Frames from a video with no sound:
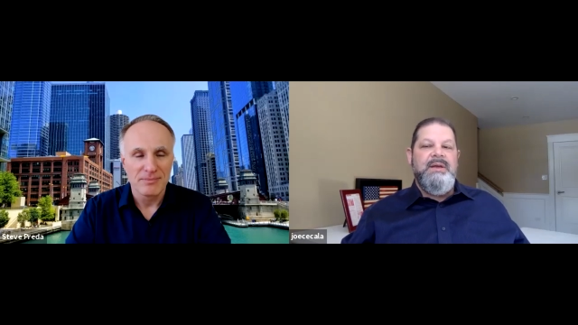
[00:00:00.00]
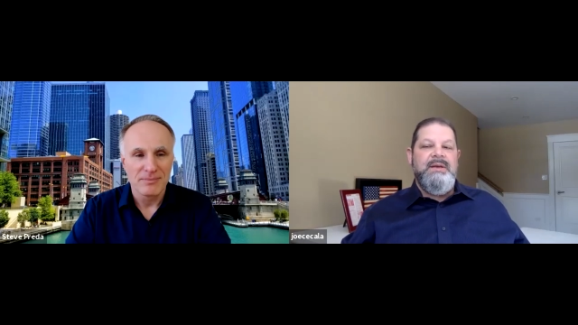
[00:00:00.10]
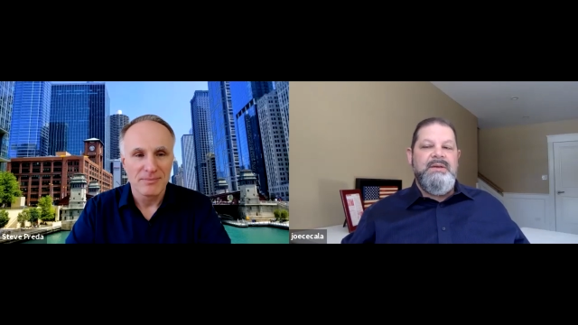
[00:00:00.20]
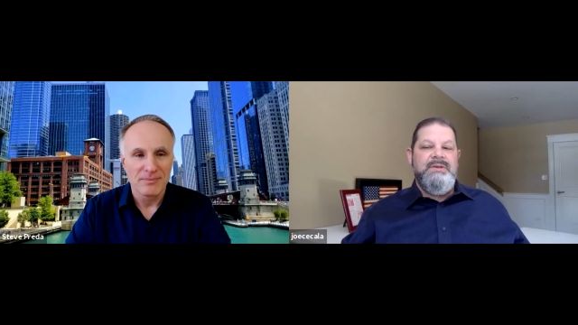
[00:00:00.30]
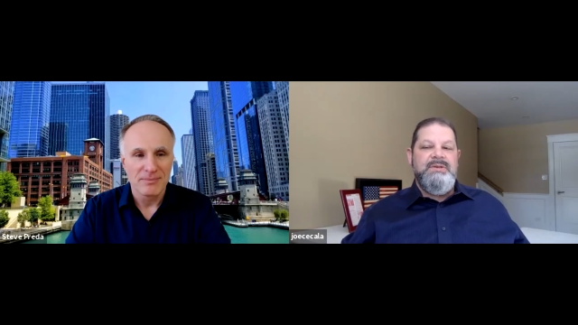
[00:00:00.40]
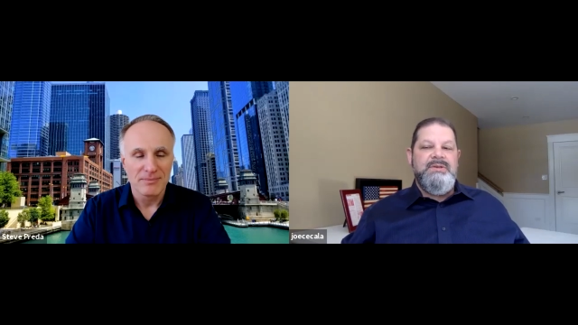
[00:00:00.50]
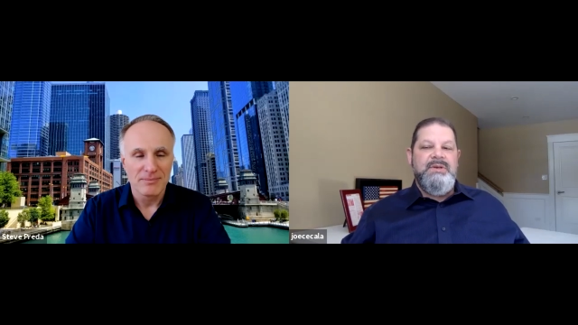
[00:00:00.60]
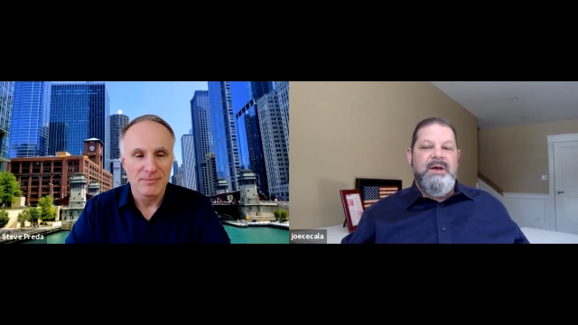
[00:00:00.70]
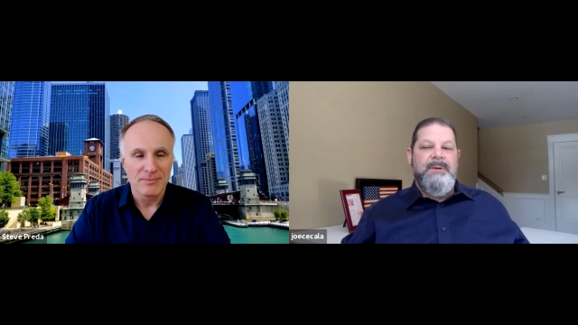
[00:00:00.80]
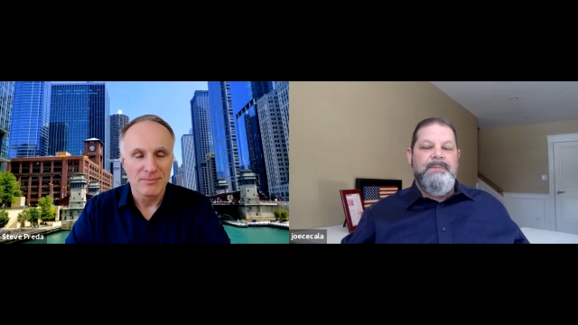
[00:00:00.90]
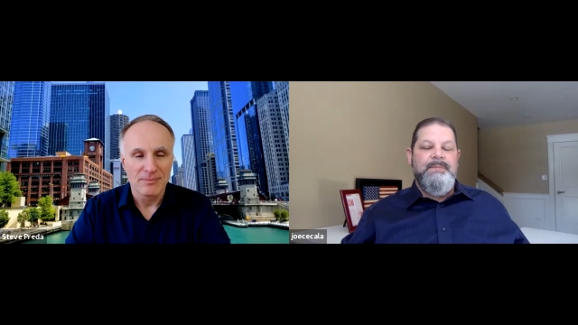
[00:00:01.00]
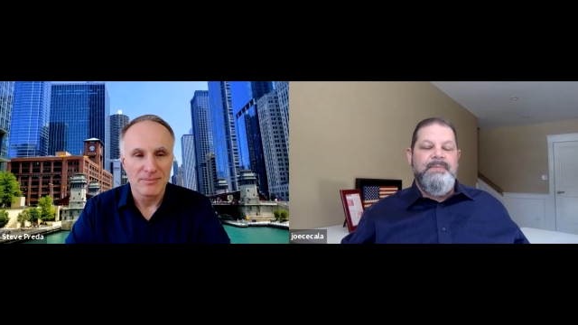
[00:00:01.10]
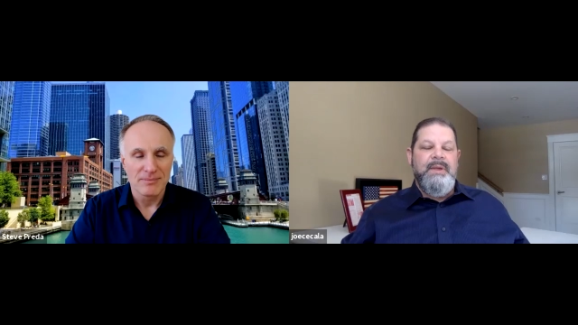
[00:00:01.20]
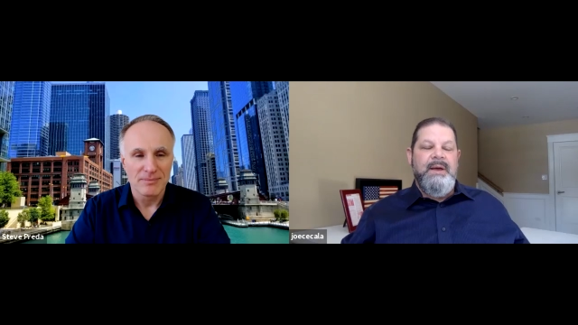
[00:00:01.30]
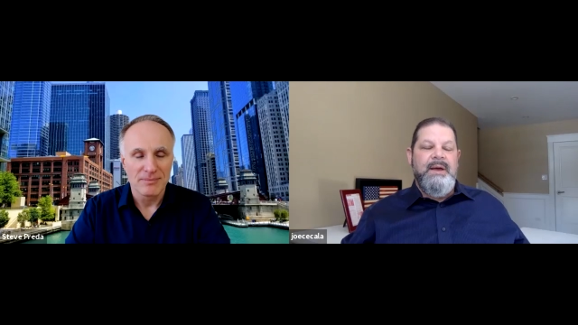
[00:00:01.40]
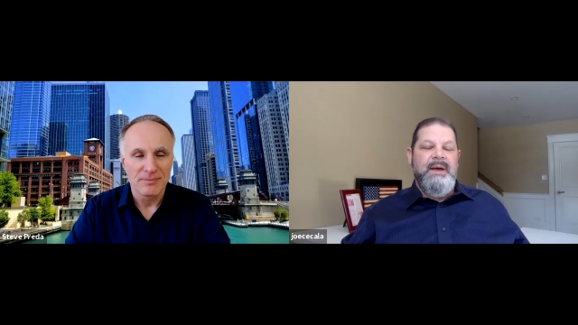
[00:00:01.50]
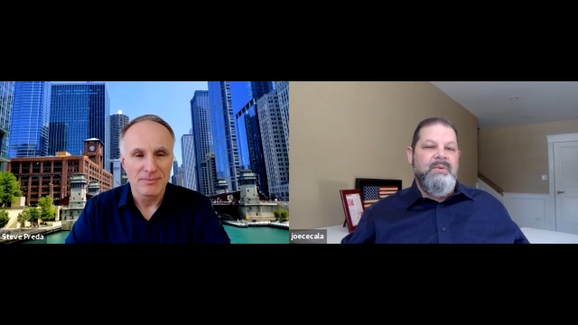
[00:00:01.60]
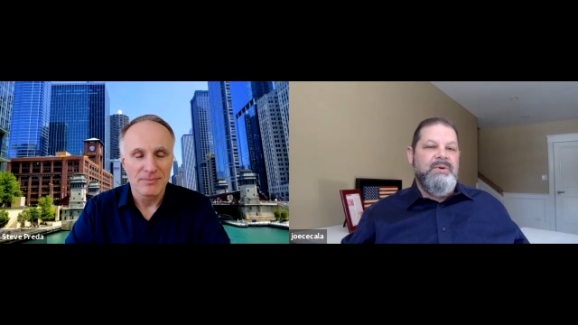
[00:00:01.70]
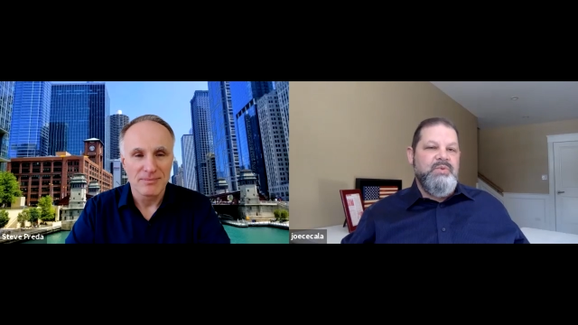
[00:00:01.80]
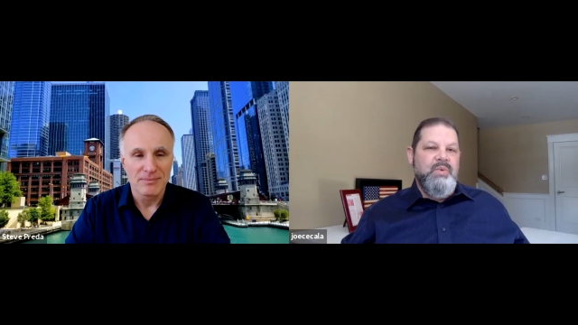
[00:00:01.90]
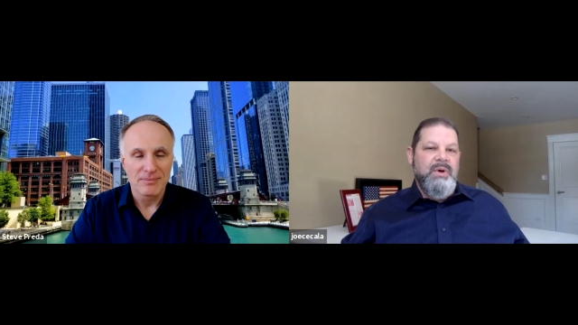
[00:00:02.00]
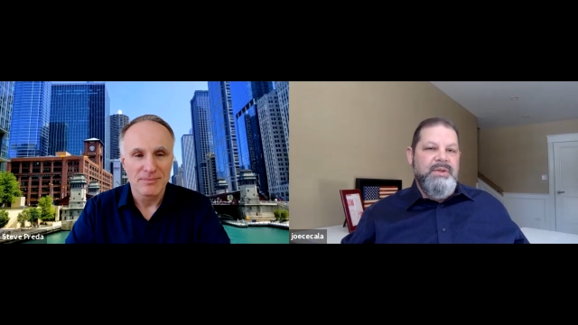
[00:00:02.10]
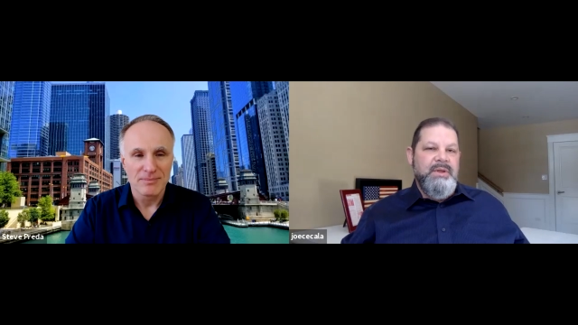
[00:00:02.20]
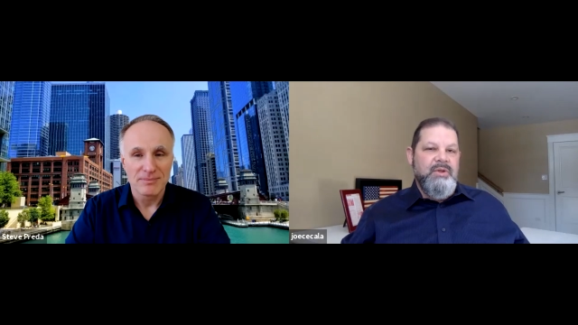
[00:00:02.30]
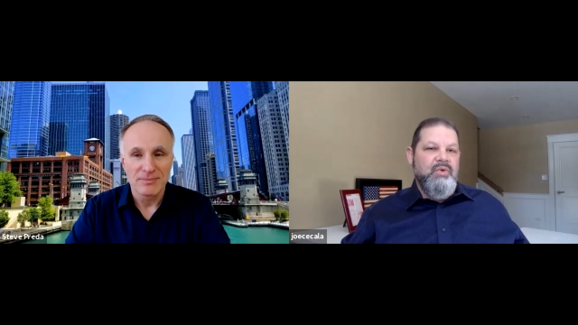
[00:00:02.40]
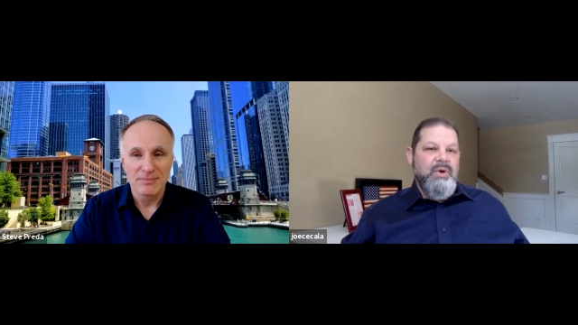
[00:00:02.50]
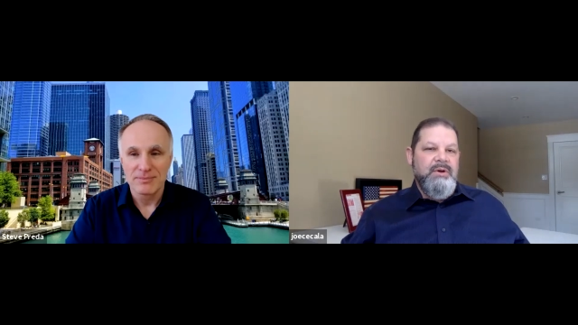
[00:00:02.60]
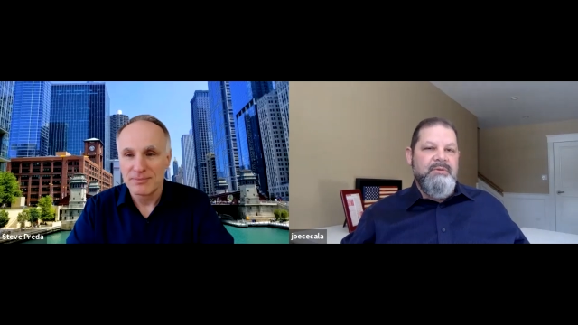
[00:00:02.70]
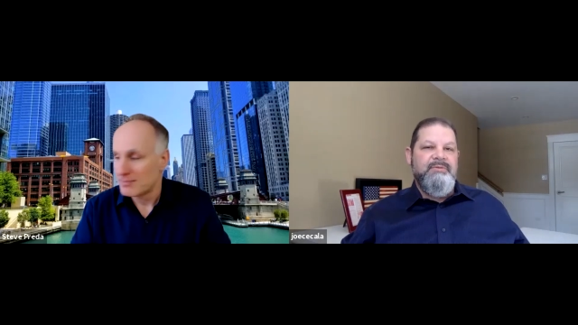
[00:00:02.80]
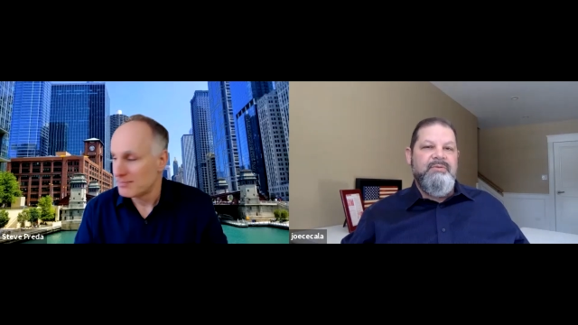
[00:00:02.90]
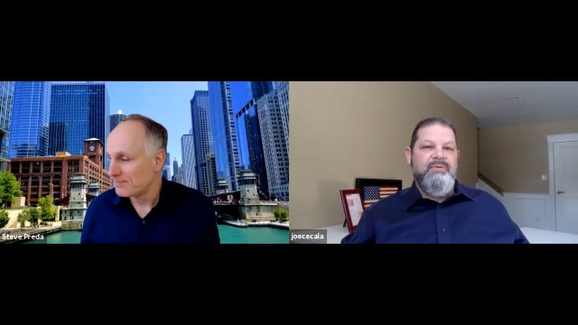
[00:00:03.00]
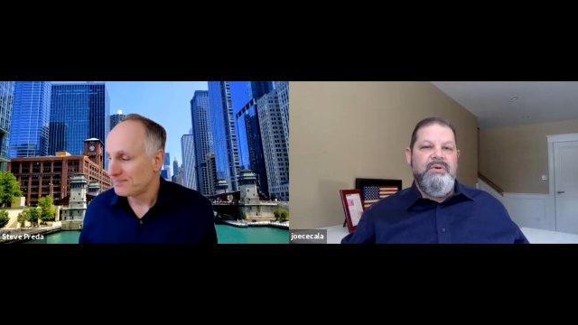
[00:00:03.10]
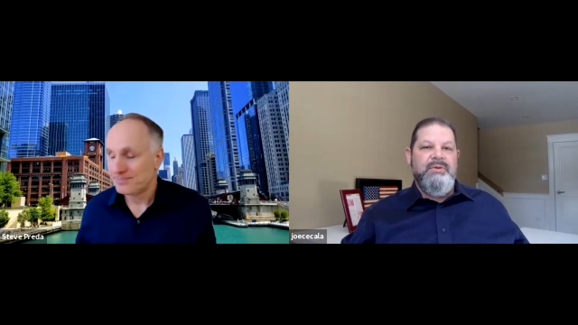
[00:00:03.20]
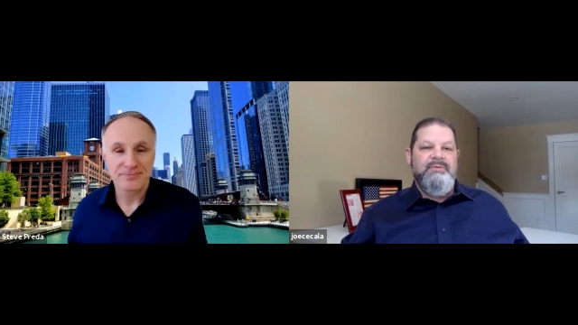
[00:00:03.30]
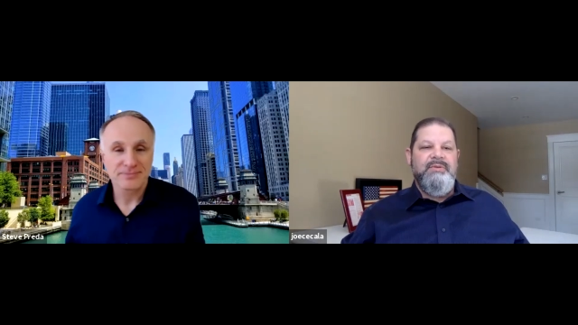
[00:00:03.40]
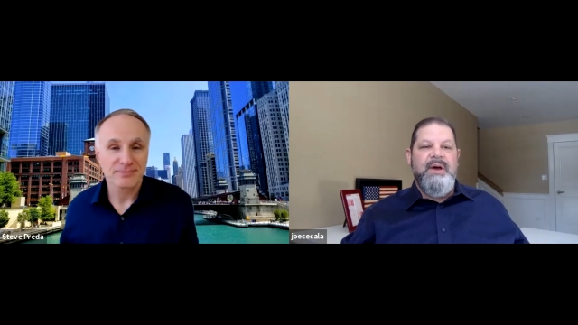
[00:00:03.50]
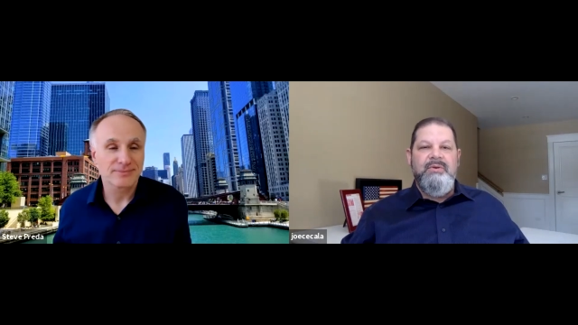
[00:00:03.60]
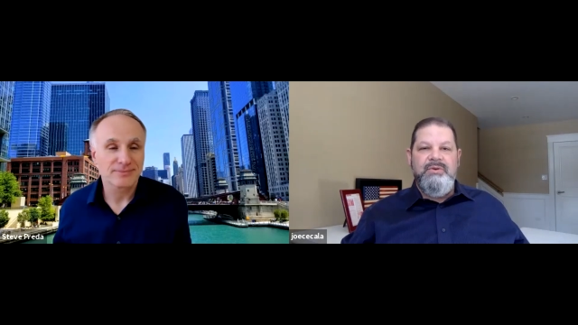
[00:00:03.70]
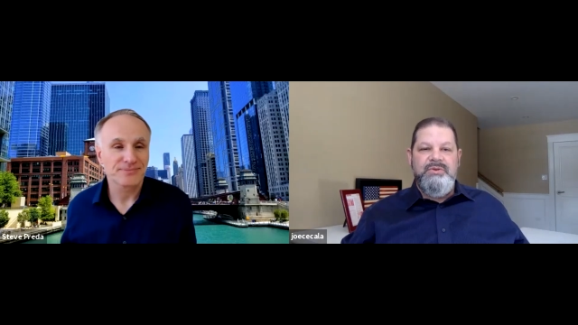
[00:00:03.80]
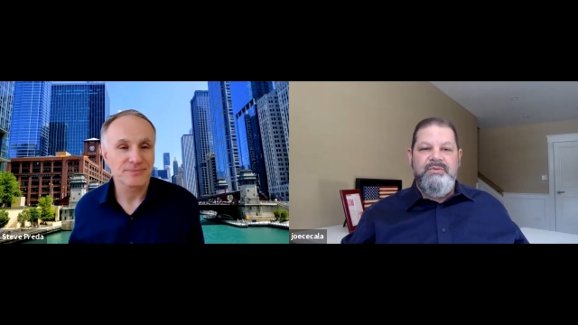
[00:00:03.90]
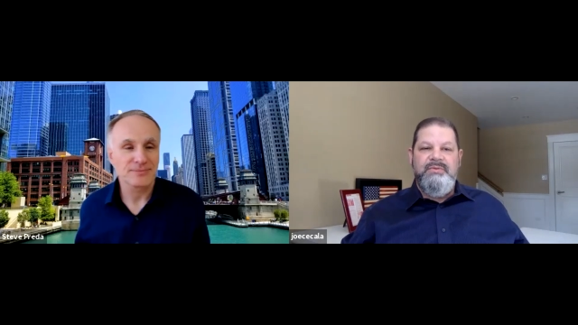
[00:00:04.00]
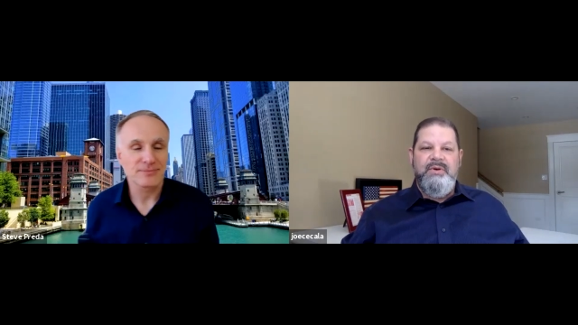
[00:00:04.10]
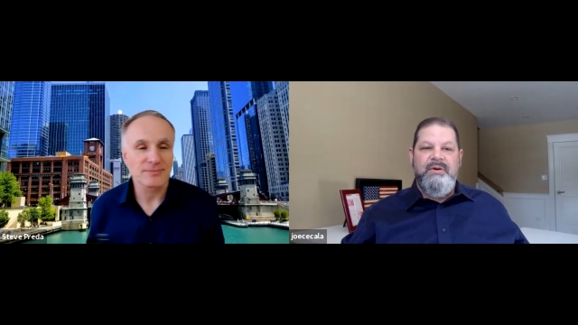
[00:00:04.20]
Speaker 1: is um, I was the lawyer for the founders of,